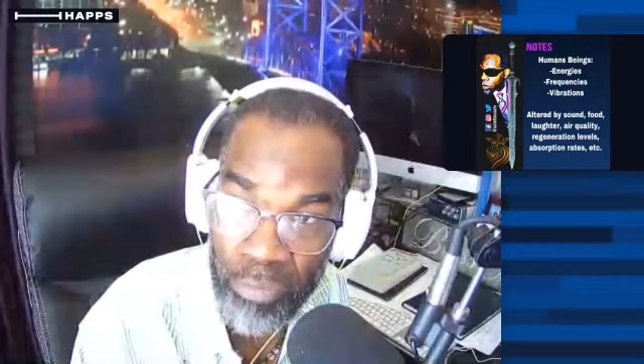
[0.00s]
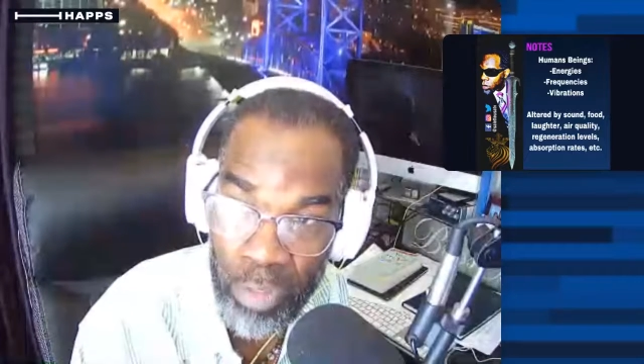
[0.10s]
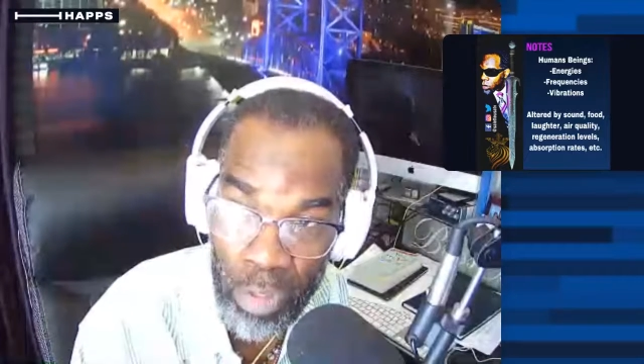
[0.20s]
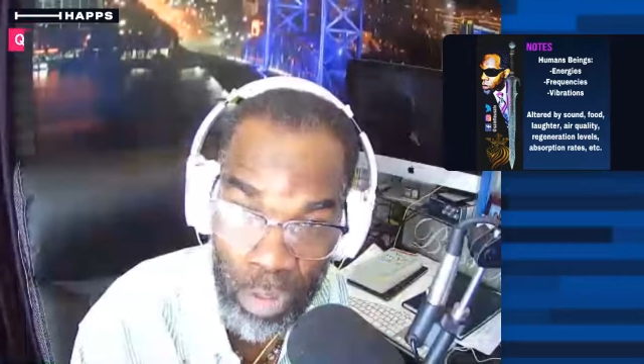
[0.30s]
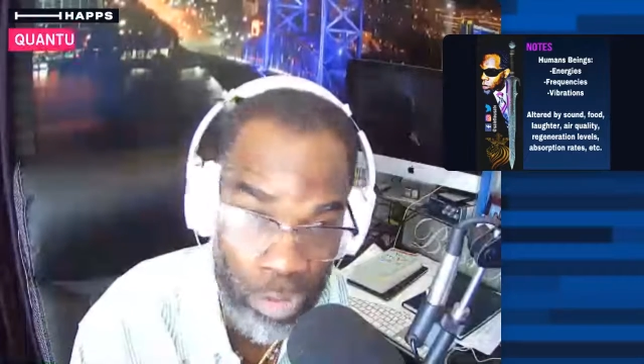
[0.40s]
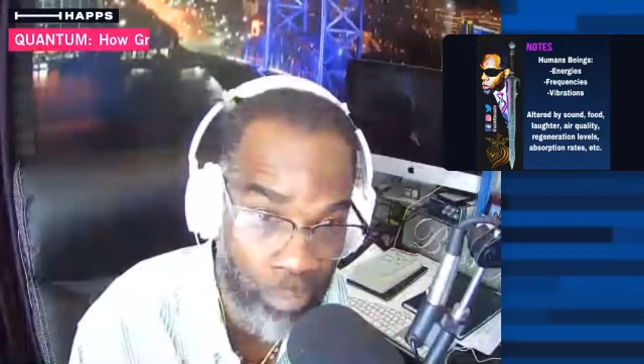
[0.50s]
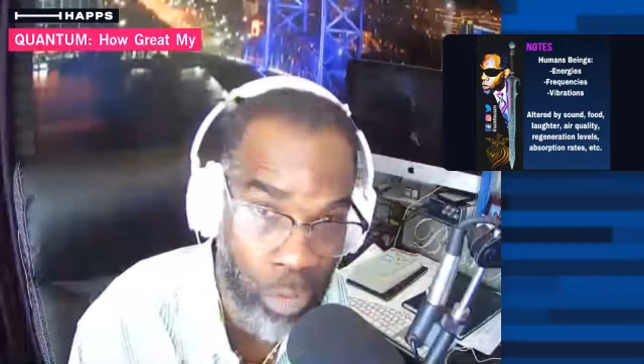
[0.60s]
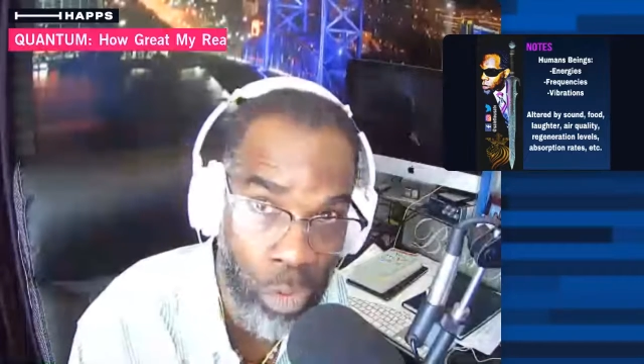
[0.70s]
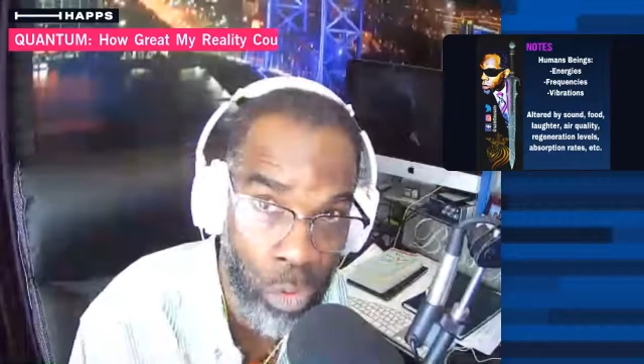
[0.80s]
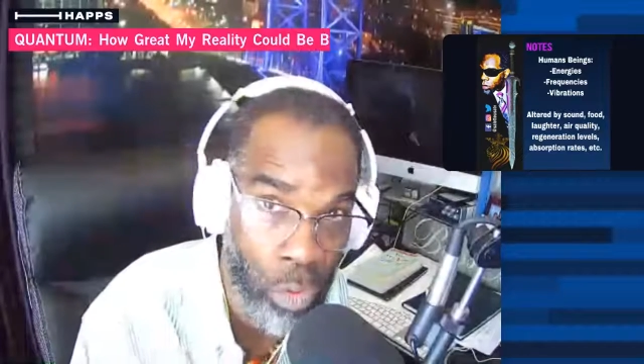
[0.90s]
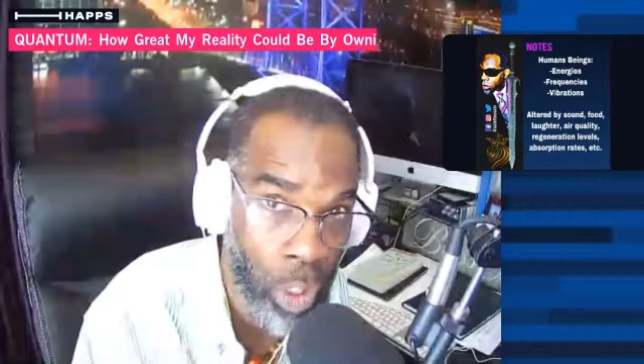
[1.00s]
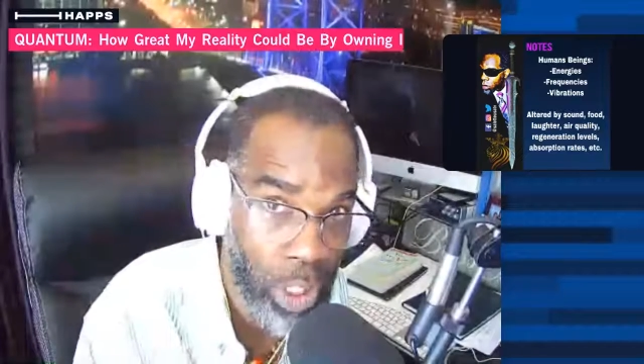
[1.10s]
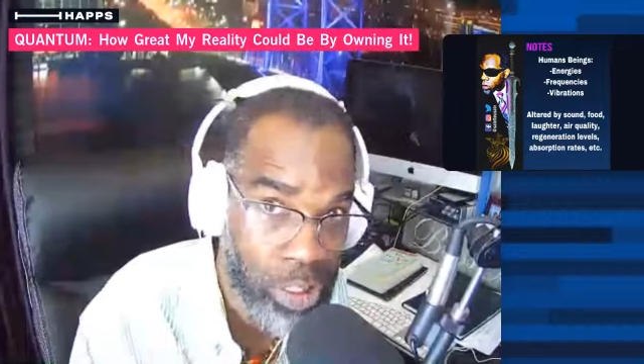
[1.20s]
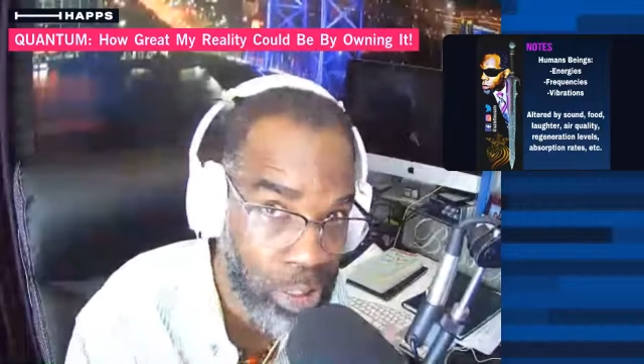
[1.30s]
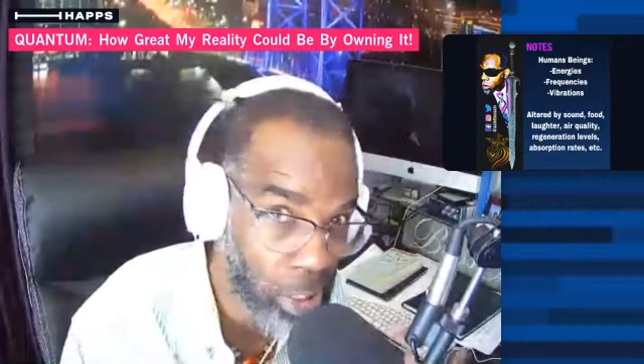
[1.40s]
for those of you who
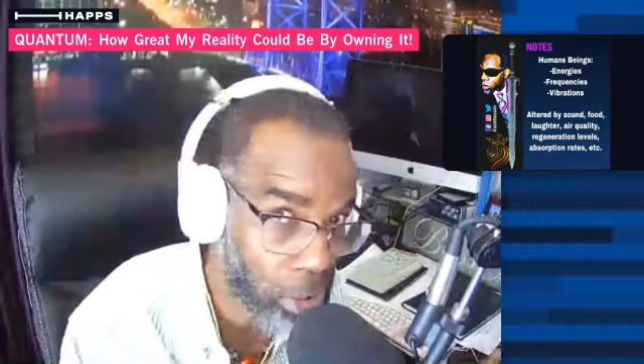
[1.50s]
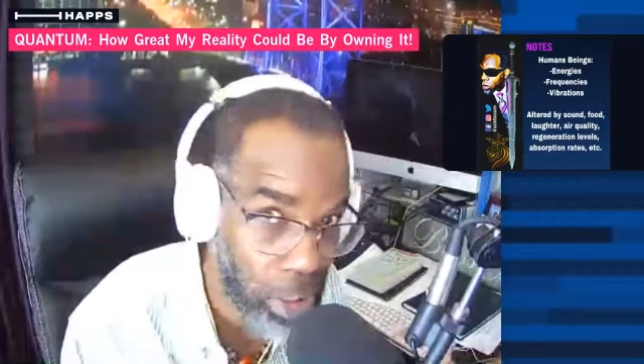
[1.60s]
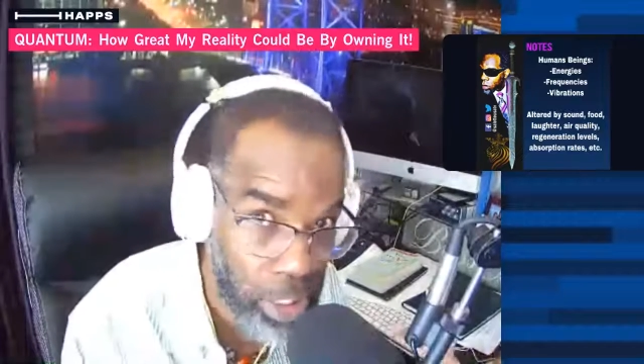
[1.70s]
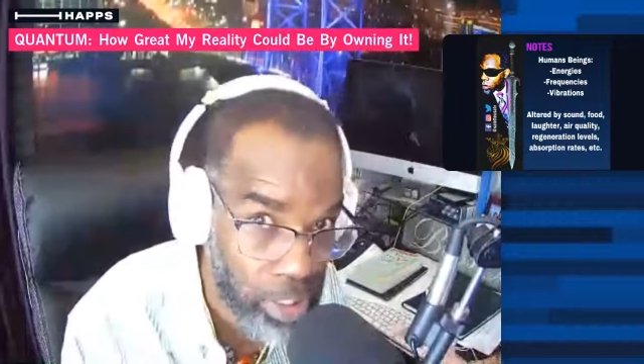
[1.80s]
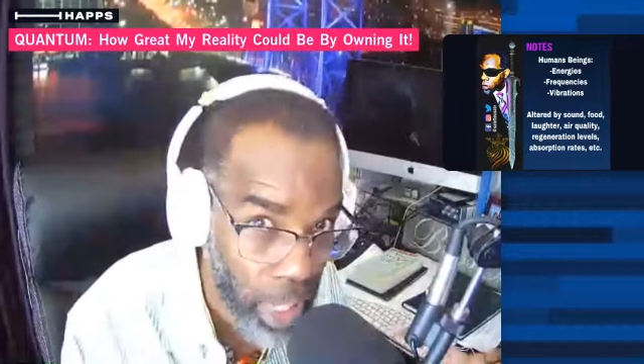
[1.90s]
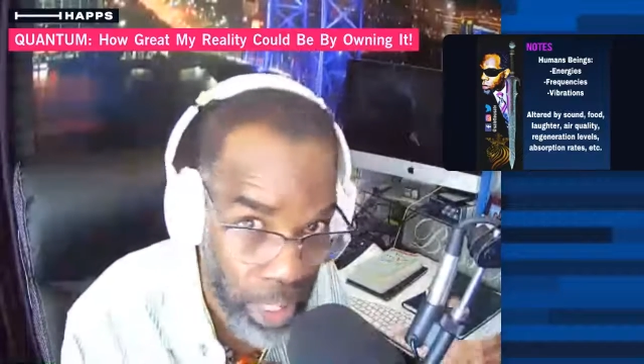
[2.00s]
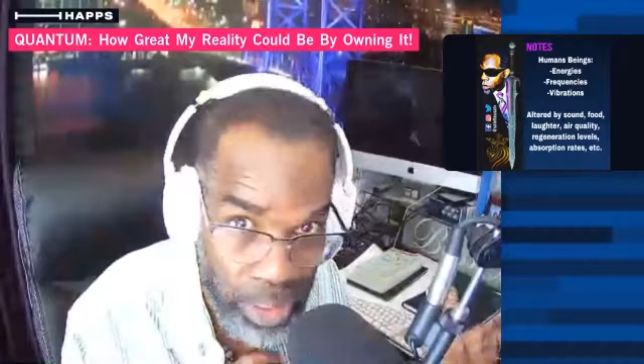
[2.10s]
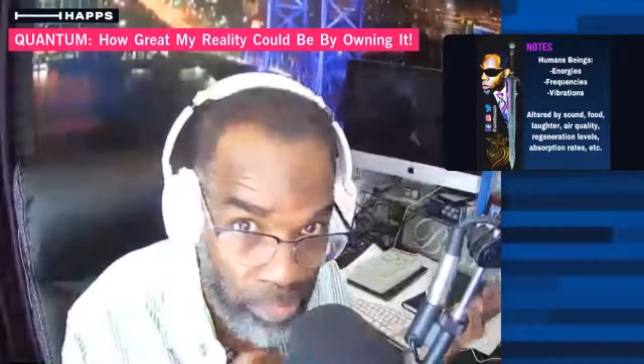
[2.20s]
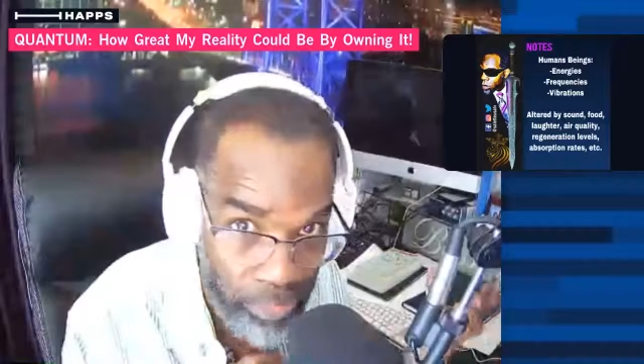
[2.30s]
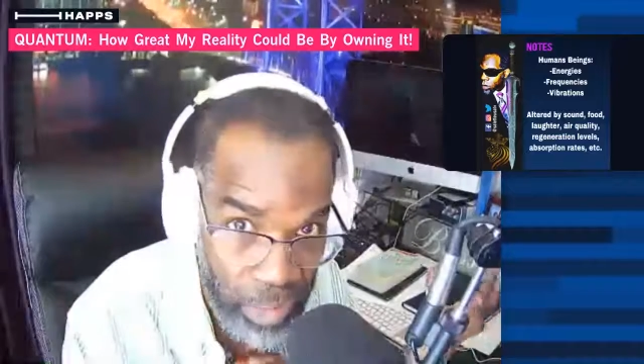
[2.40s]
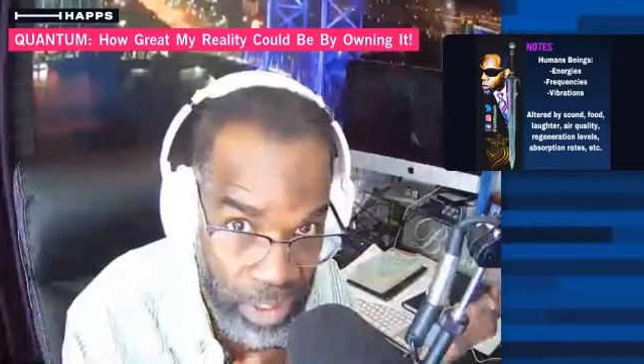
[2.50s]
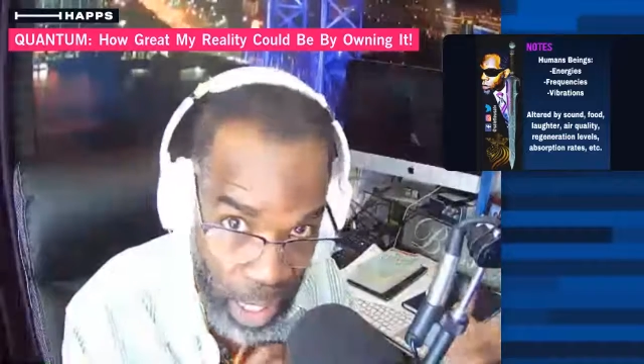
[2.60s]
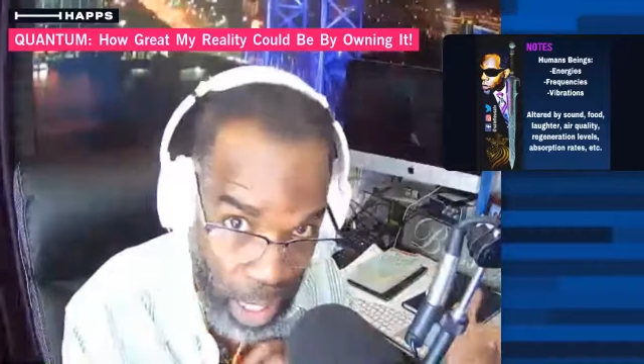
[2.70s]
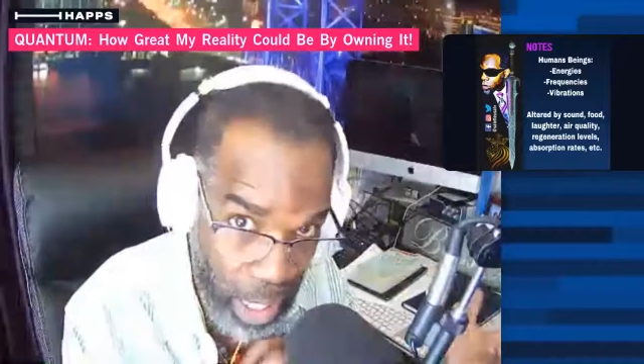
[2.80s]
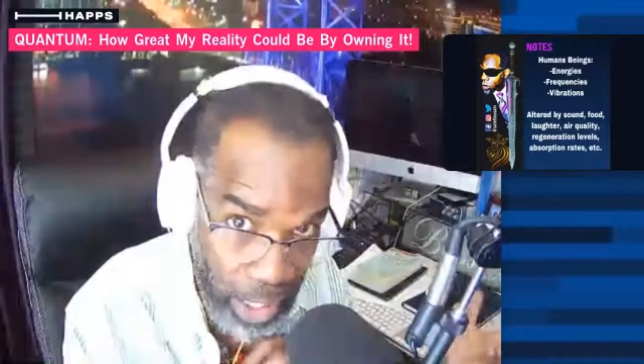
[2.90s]
stick to the scientific
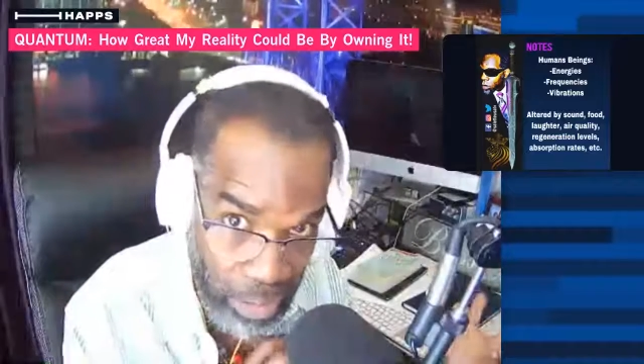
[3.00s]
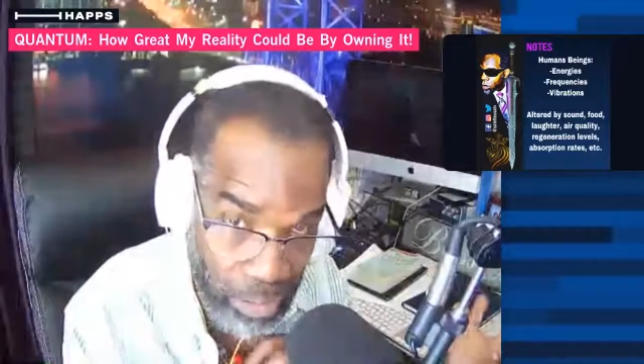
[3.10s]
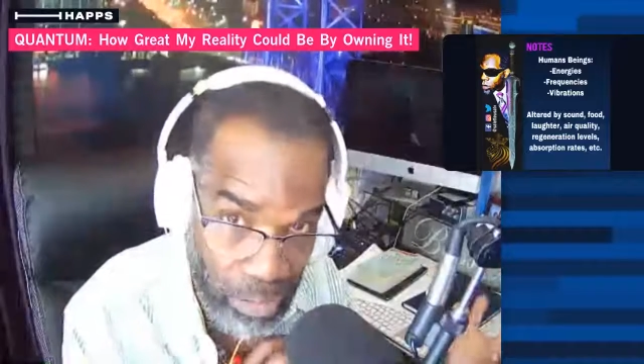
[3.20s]
side,